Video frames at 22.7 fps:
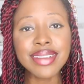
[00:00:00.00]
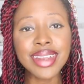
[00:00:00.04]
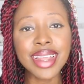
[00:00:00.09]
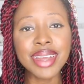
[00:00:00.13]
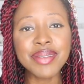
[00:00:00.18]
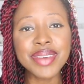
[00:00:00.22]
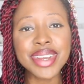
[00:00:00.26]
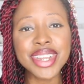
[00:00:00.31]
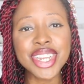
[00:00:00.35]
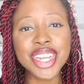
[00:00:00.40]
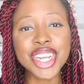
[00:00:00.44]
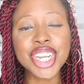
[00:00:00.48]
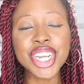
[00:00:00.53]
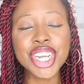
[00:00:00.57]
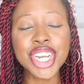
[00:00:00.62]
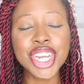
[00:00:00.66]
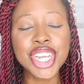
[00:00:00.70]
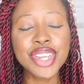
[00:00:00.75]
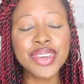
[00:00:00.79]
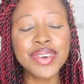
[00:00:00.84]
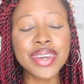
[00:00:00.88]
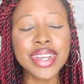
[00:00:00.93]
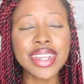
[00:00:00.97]
thing I'm gonna
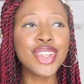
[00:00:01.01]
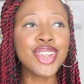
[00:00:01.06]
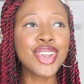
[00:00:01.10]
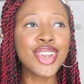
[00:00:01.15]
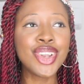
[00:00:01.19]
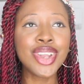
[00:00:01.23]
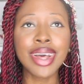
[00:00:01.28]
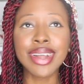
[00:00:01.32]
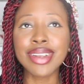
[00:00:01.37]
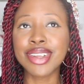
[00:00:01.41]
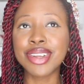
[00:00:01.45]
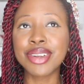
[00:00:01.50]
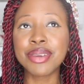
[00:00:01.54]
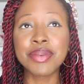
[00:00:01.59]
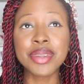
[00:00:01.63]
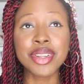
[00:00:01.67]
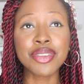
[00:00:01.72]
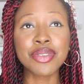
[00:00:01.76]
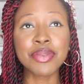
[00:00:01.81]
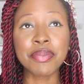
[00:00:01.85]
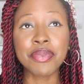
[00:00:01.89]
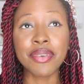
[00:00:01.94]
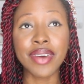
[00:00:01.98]
show you, and you're not gonna be
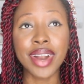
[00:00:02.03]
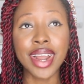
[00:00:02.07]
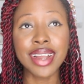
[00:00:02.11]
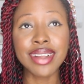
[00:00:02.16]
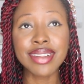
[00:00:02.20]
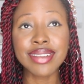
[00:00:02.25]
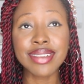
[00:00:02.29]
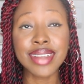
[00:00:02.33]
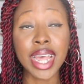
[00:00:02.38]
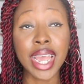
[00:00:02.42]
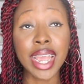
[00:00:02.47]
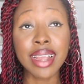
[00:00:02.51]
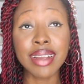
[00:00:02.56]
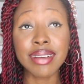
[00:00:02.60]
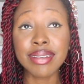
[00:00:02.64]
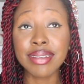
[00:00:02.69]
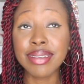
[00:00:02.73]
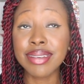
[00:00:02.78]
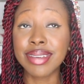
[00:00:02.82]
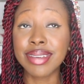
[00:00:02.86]
surprised, like